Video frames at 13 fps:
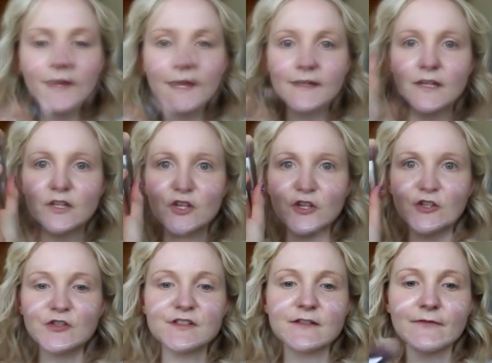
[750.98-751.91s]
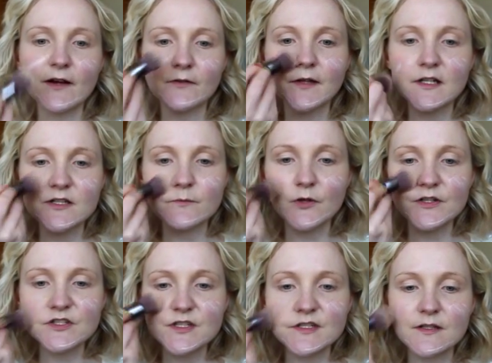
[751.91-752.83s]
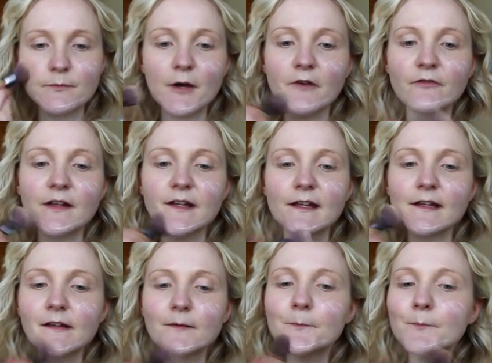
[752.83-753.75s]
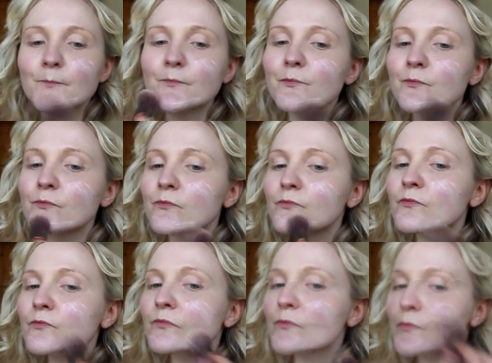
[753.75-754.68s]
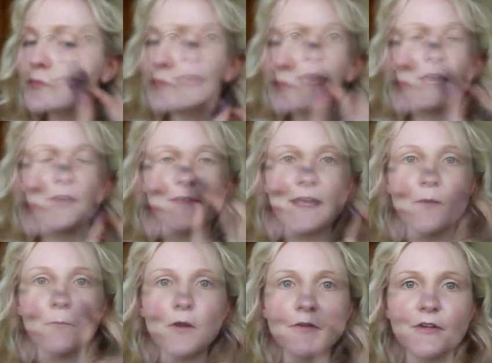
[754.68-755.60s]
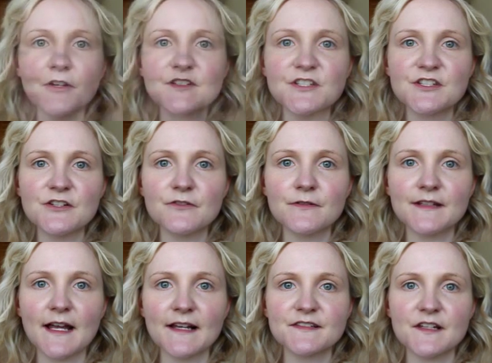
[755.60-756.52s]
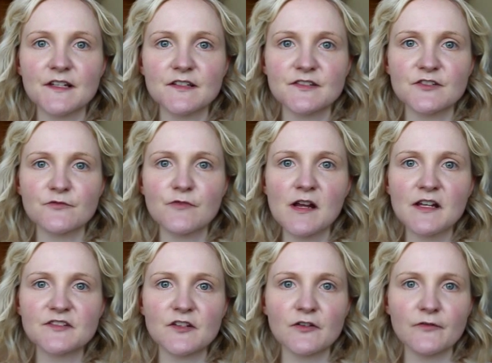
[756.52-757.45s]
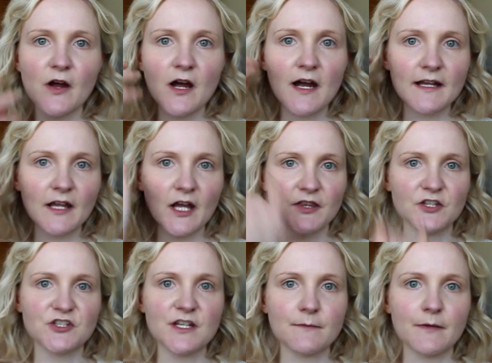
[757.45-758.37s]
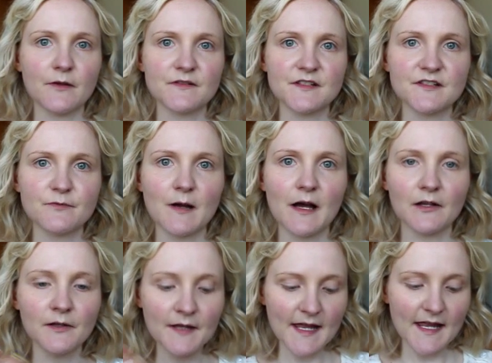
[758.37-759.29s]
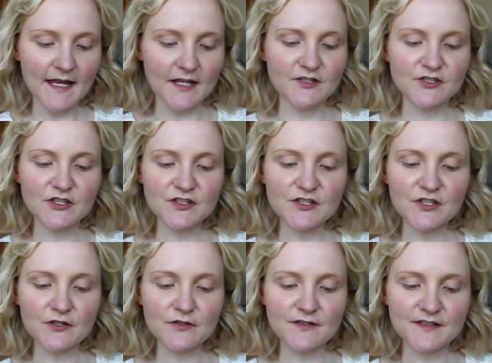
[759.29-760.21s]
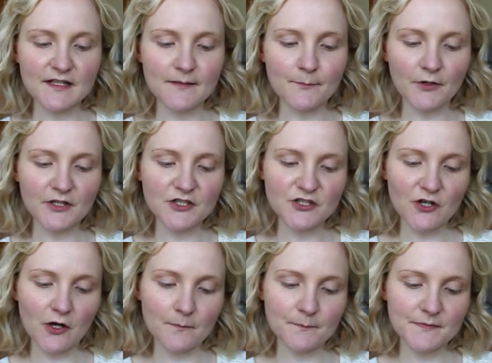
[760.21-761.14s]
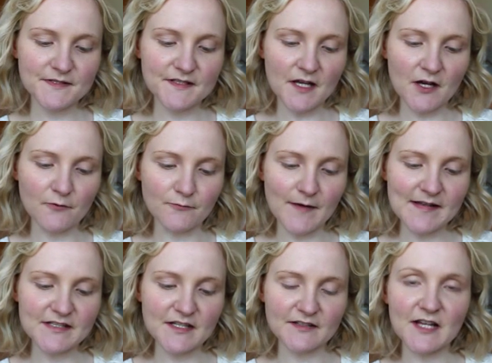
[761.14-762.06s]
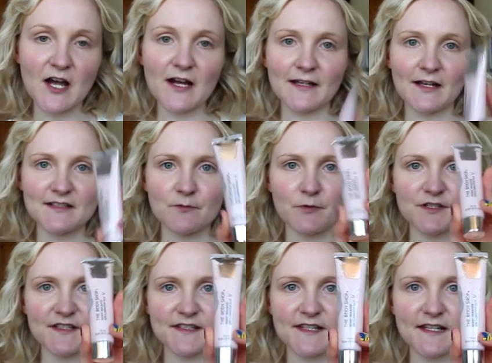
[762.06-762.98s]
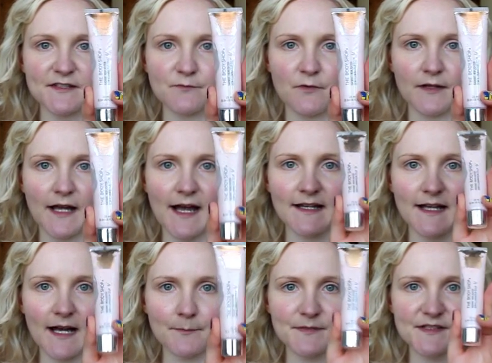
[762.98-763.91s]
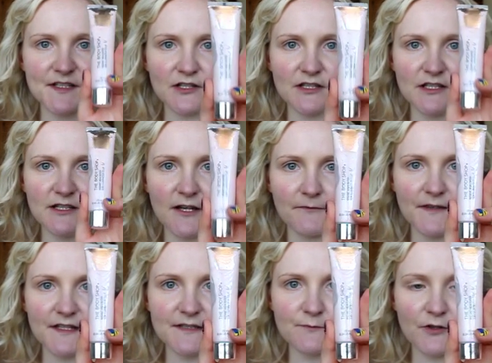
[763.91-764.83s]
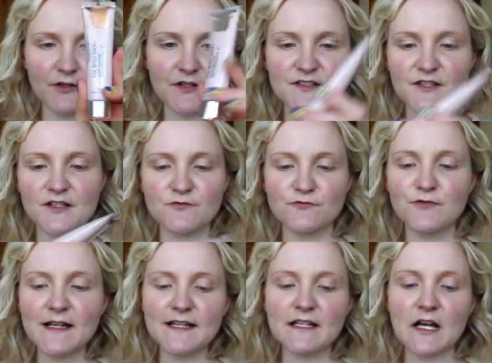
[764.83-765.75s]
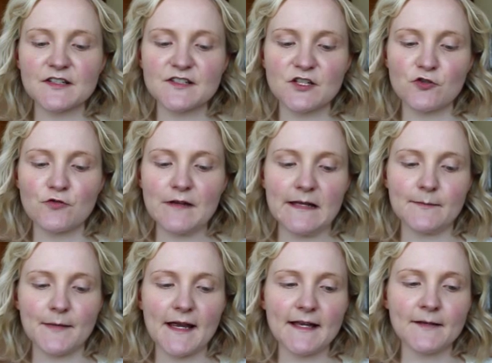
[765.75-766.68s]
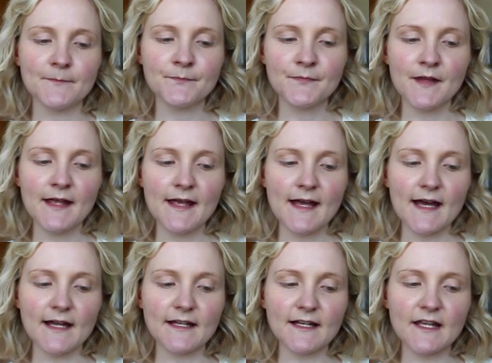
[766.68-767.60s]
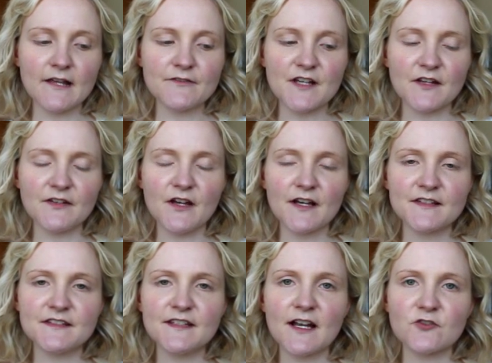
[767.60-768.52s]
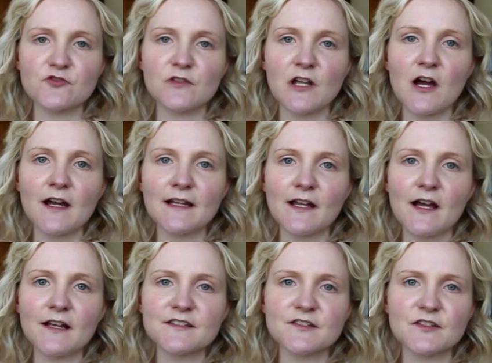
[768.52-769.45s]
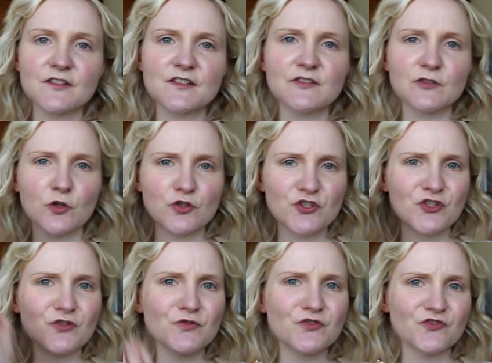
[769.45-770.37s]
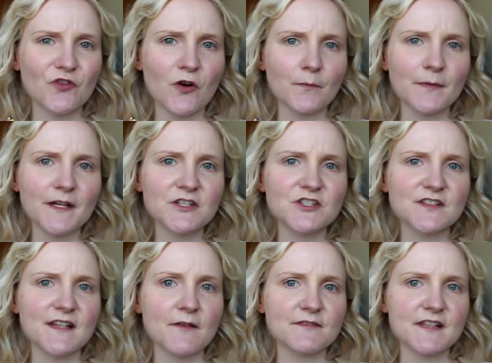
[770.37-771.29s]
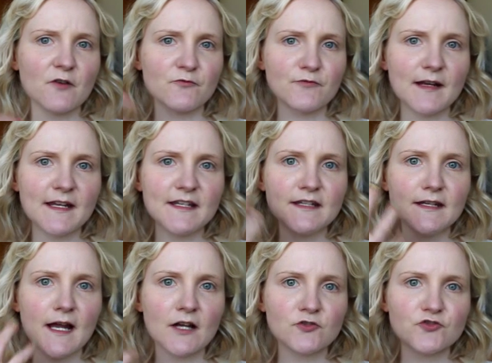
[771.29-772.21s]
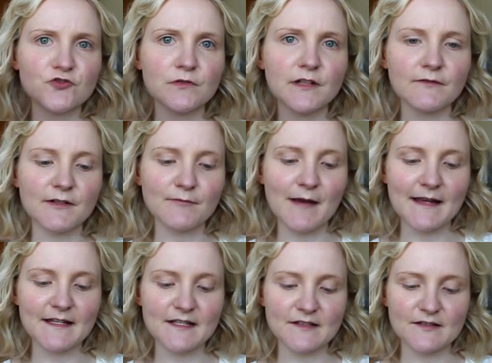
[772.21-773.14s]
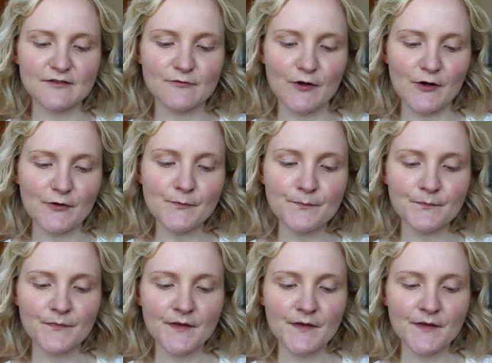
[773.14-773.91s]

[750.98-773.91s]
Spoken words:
And then you can use your foundation brush just to buff any in. Okay, and what I'm going to do next is to really sort of highlight the cheekbones as well. Is just use the Body Shop's Radiant Highlighter, which is this one. I absolutely love this product. So it's really nice and creamy. And it gives a nice natural highlight, so it doesn't look too strong, but it just gives that really natural, lovely radiance through.